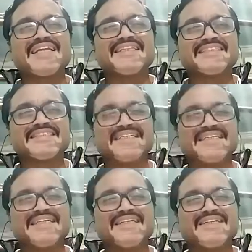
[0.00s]
in the
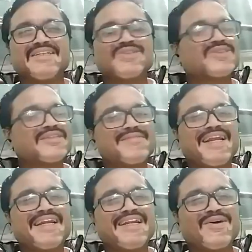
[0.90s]
sea. So
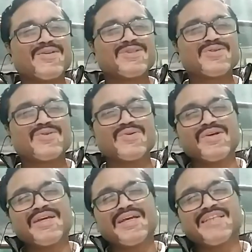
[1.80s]
similarly
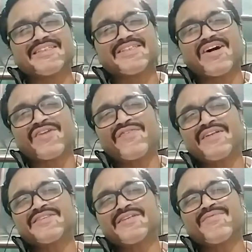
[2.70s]
also in the
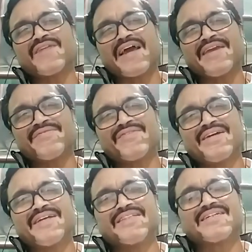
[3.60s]
surface of life,
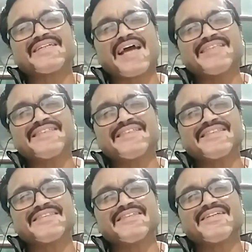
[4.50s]
the
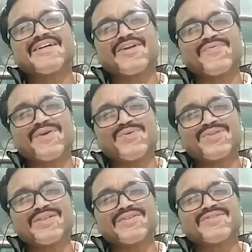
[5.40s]
crisis,
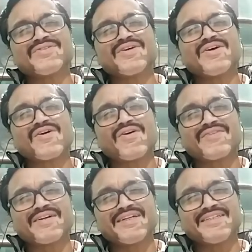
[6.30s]
confusions,
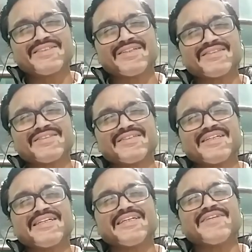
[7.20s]
contradictions,
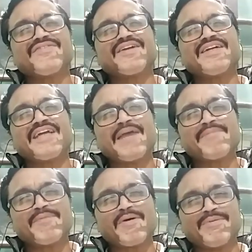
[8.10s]
different type
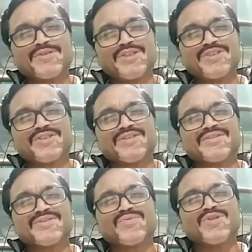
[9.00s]
of
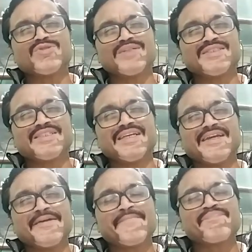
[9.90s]
oppositions which we
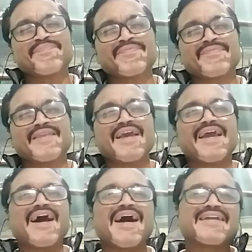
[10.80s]
see,
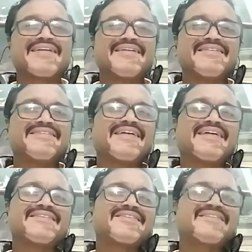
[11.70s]
they are
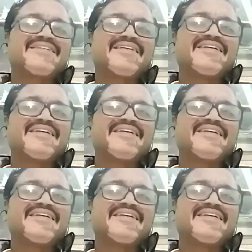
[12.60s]
just